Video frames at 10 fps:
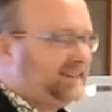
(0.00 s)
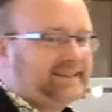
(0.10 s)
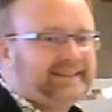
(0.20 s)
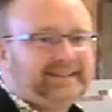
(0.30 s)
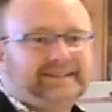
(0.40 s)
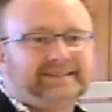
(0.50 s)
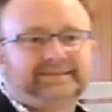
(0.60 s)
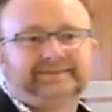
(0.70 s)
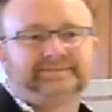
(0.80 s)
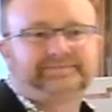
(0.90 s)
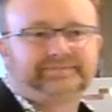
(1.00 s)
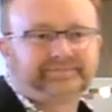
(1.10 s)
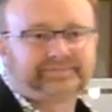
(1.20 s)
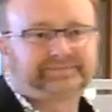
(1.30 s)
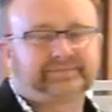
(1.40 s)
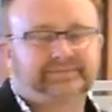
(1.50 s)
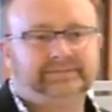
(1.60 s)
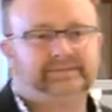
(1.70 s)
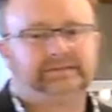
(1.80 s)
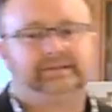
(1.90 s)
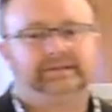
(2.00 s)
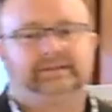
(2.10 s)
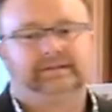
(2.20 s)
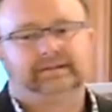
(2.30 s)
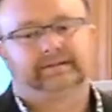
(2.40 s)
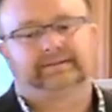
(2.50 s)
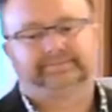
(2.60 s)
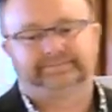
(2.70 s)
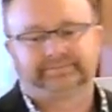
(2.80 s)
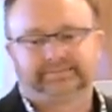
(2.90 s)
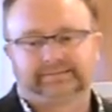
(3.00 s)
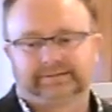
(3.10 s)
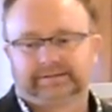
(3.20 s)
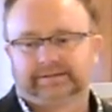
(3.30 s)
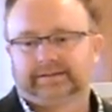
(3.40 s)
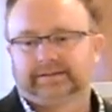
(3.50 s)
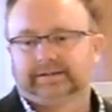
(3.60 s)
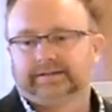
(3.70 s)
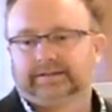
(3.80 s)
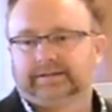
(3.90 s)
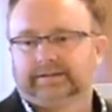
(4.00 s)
No words are spoken by the person on screen.